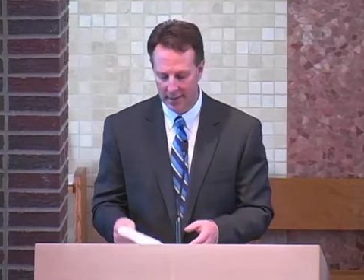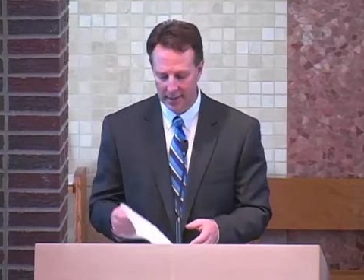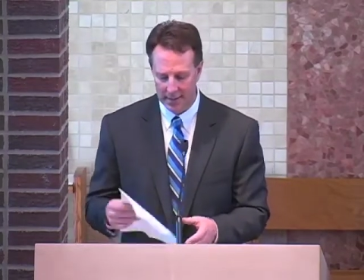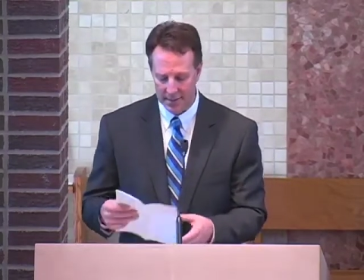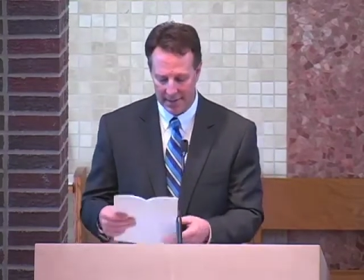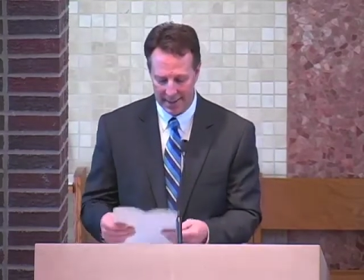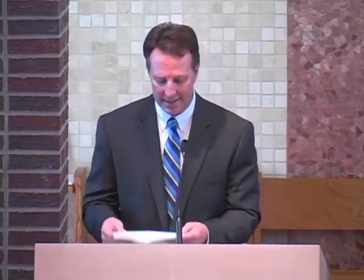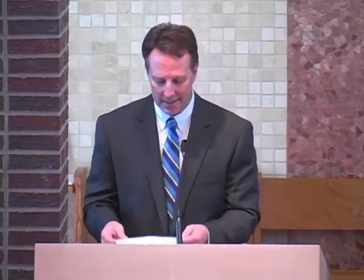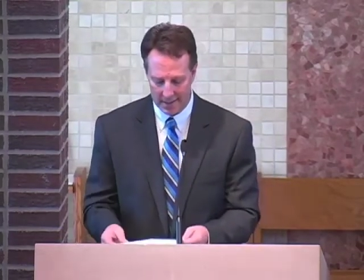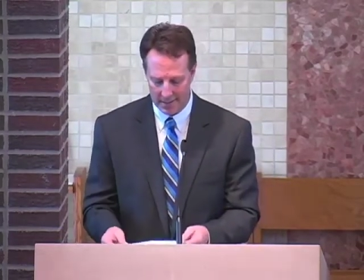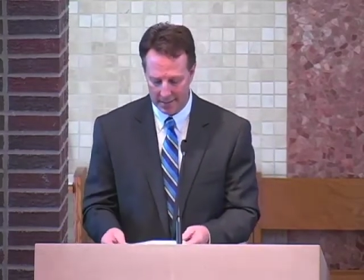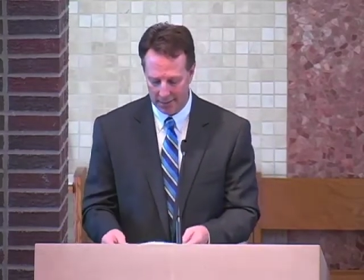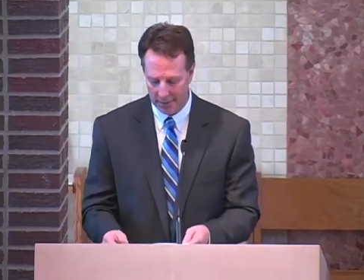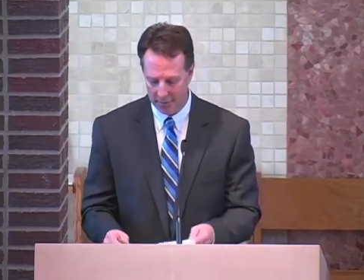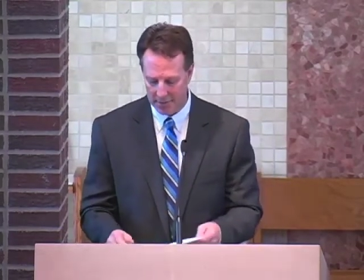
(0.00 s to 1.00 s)
So that's,
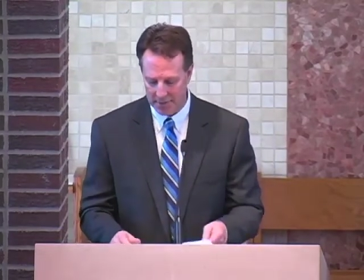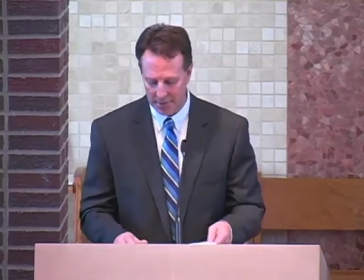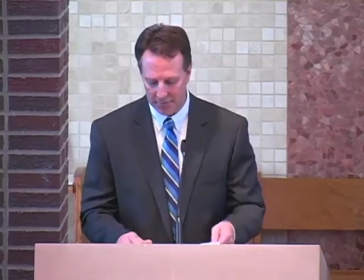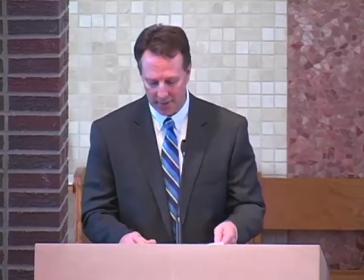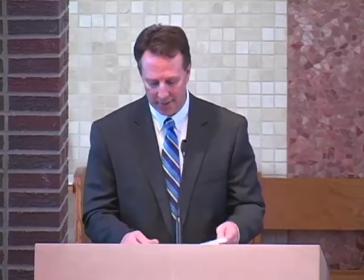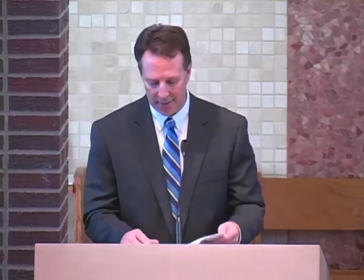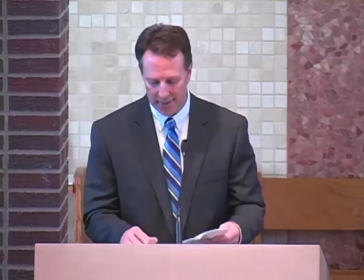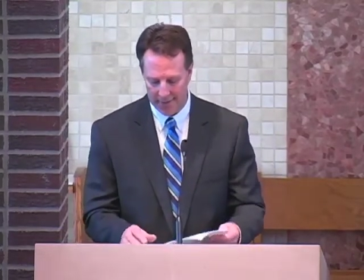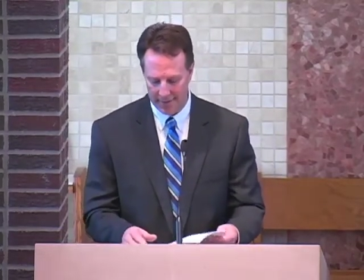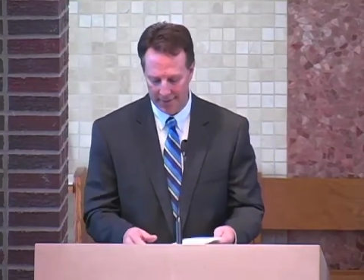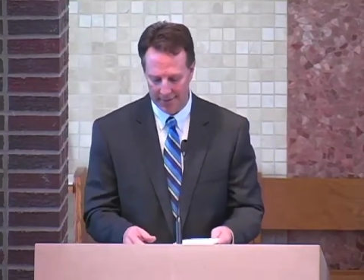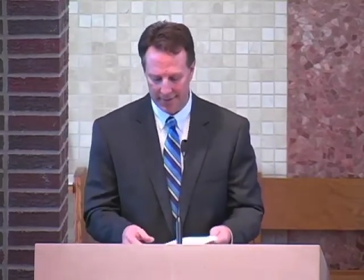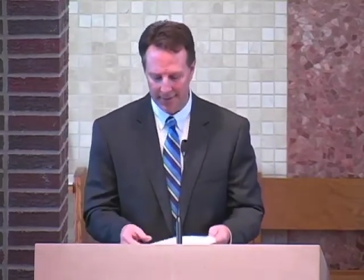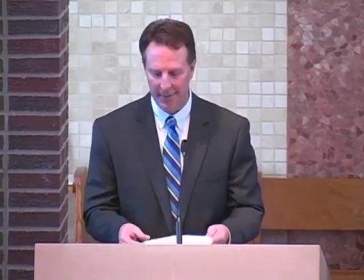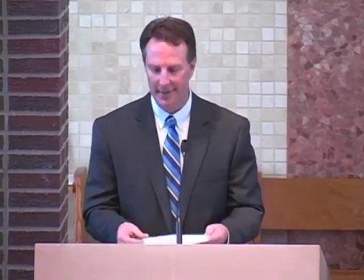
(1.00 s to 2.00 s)
something that
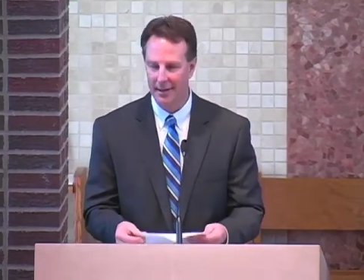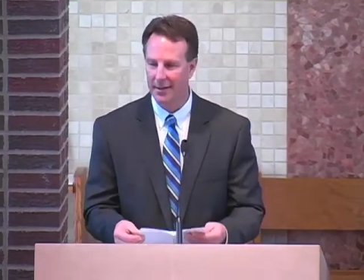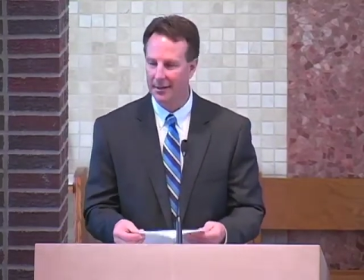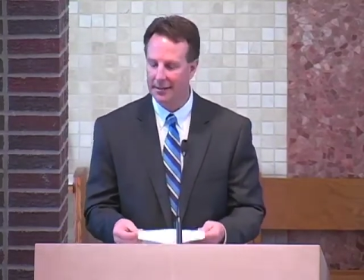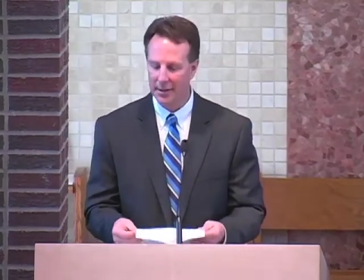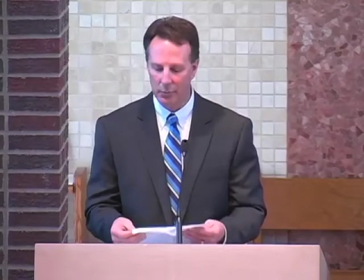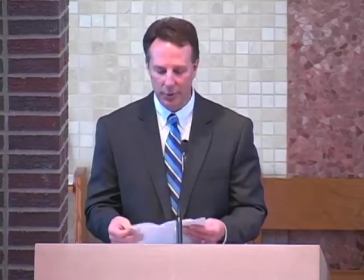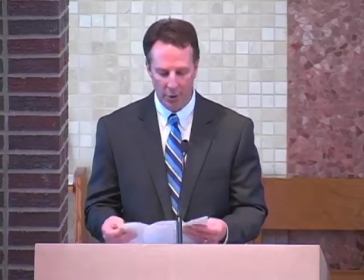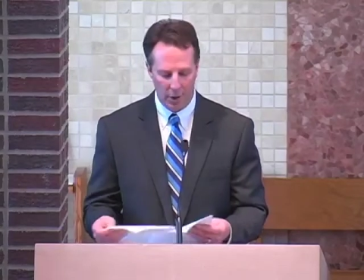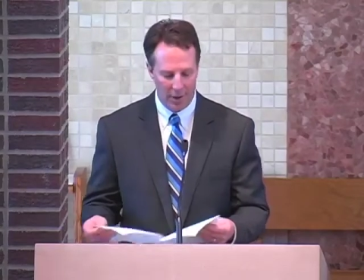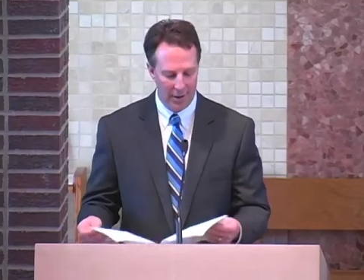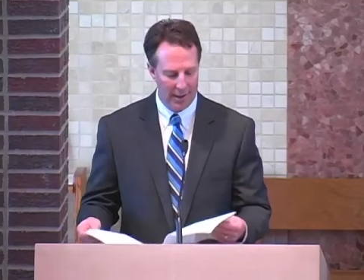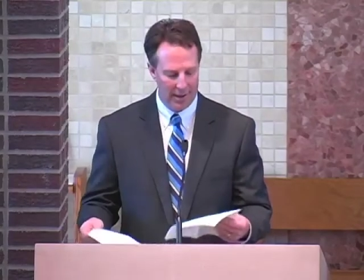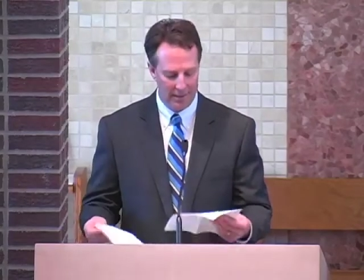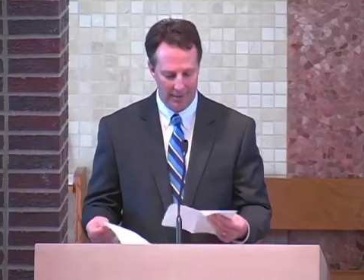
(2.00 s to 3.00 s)
I think we
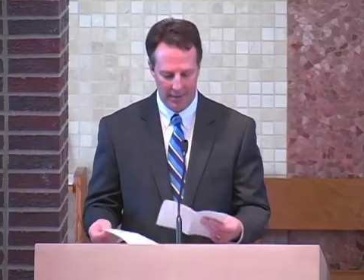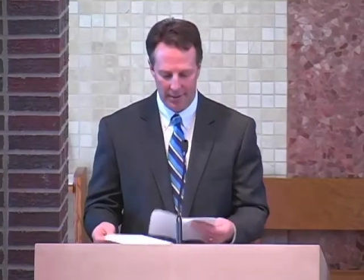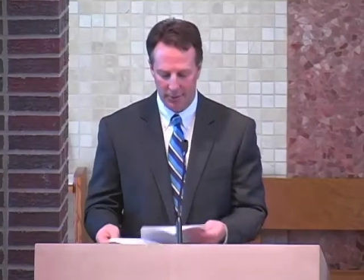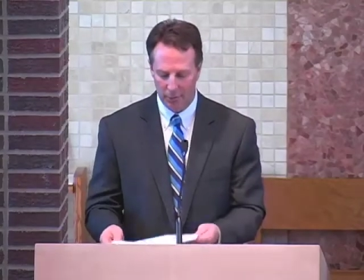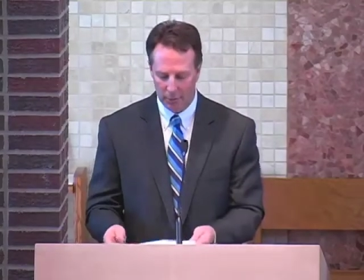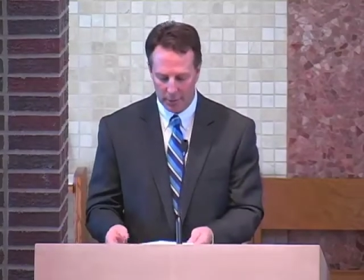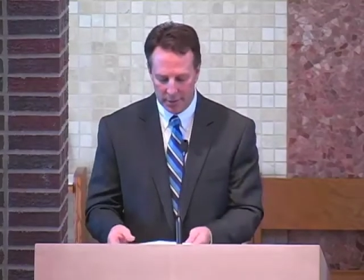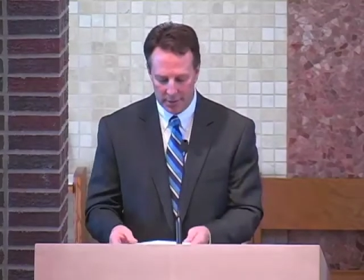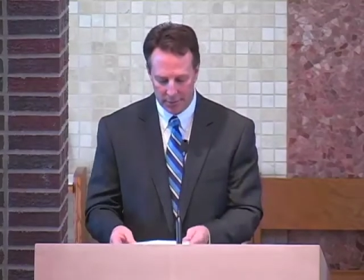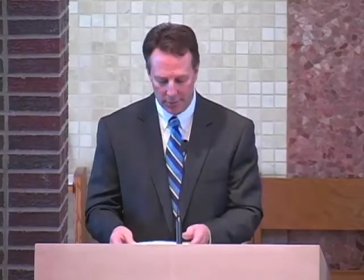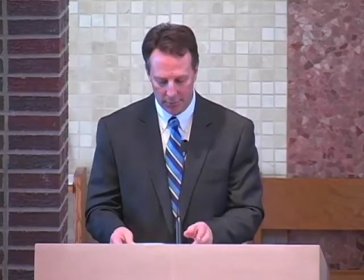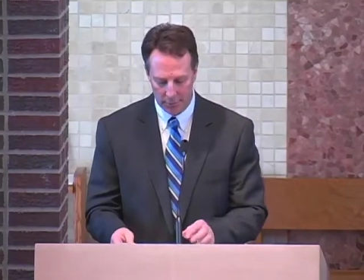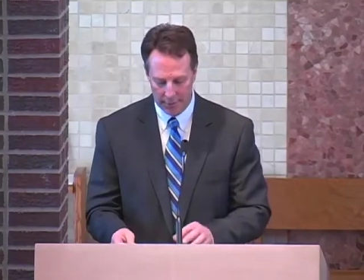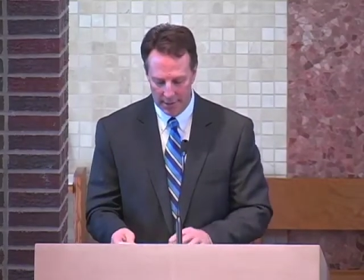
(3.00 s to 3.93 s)
all can look to.